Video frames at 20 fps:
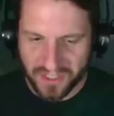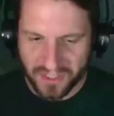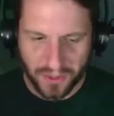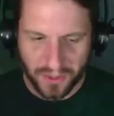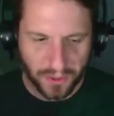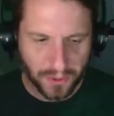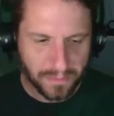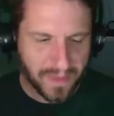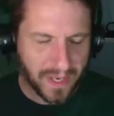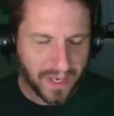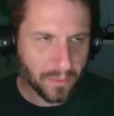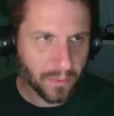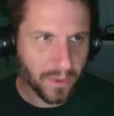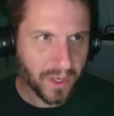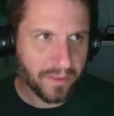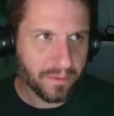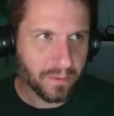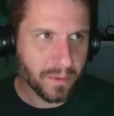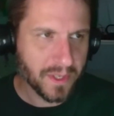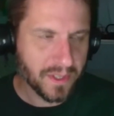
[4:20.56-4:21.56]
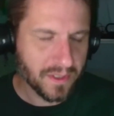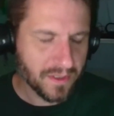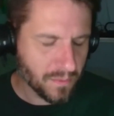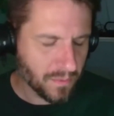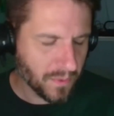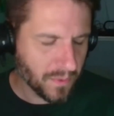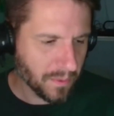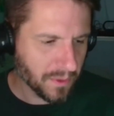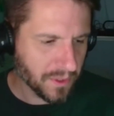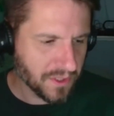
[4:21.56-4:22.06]
told my wife
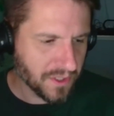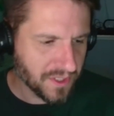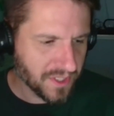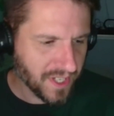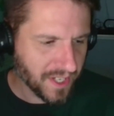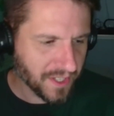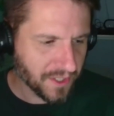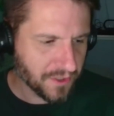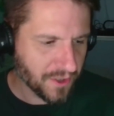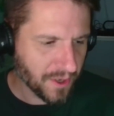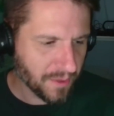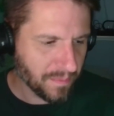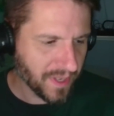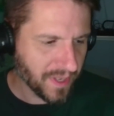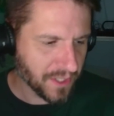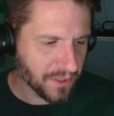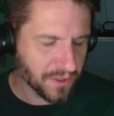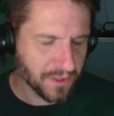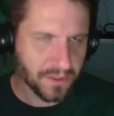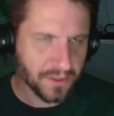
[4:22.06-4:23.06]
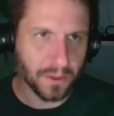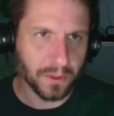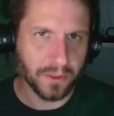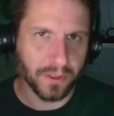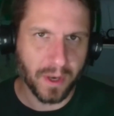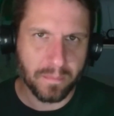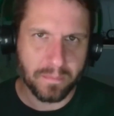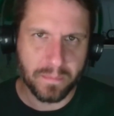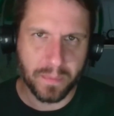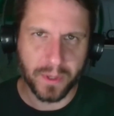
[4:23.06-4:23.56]
we were just on a trip and I just told
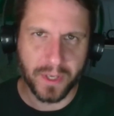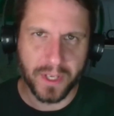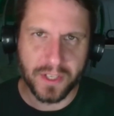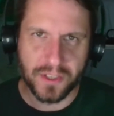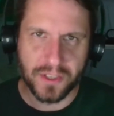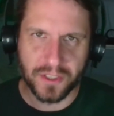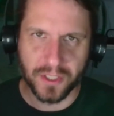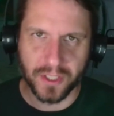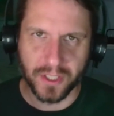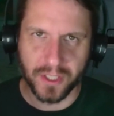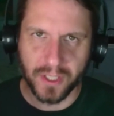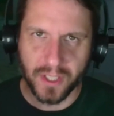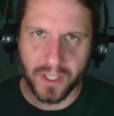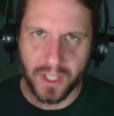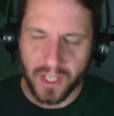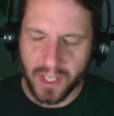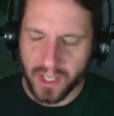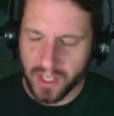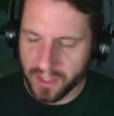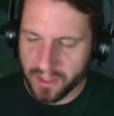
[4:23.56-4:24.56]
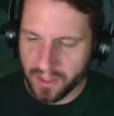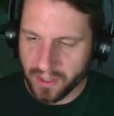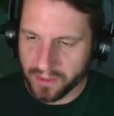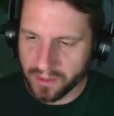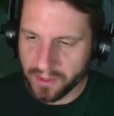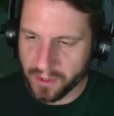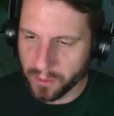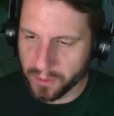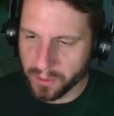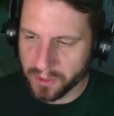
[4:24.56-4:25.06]
her I'm pretty sure
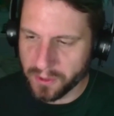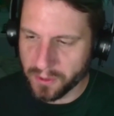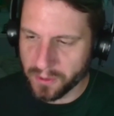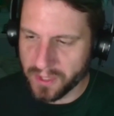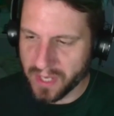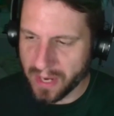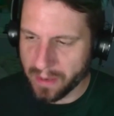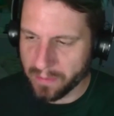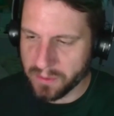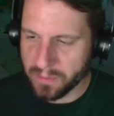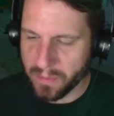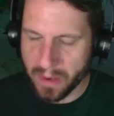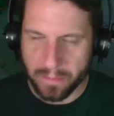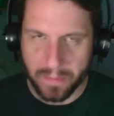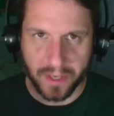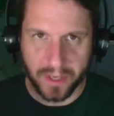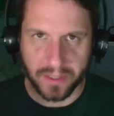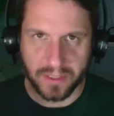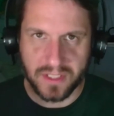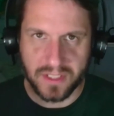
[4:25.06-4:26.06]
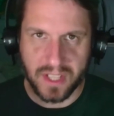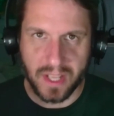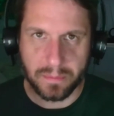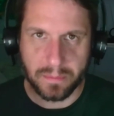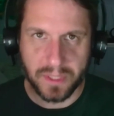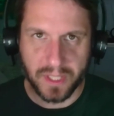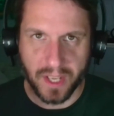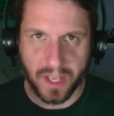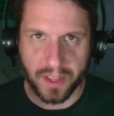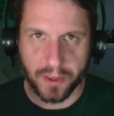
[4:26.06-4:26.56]
the only 2 times my parents
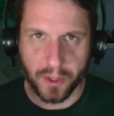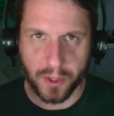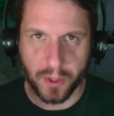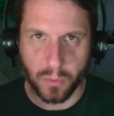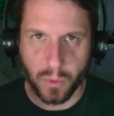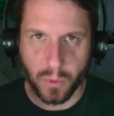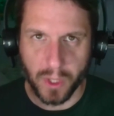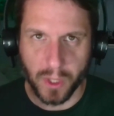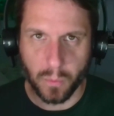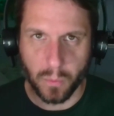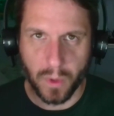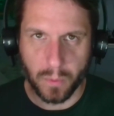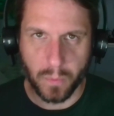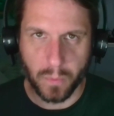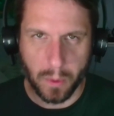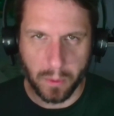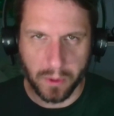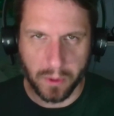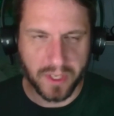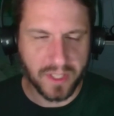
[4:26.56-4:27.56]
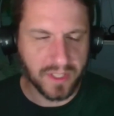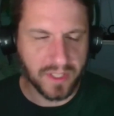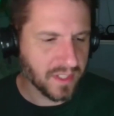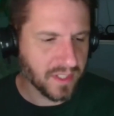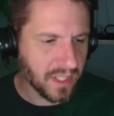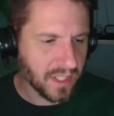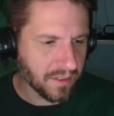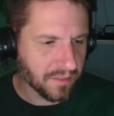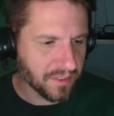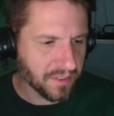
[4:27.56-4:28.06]
slept together were when we were
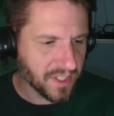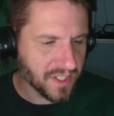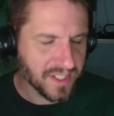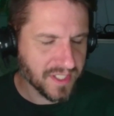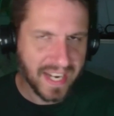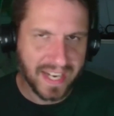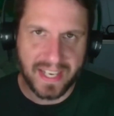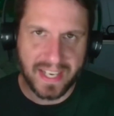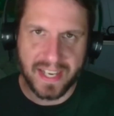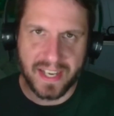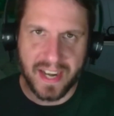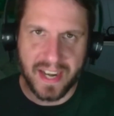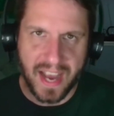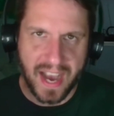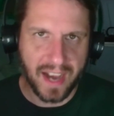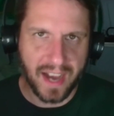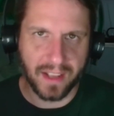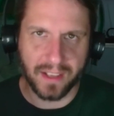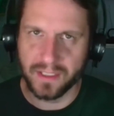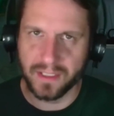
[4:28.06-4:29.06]
conceived because I cannot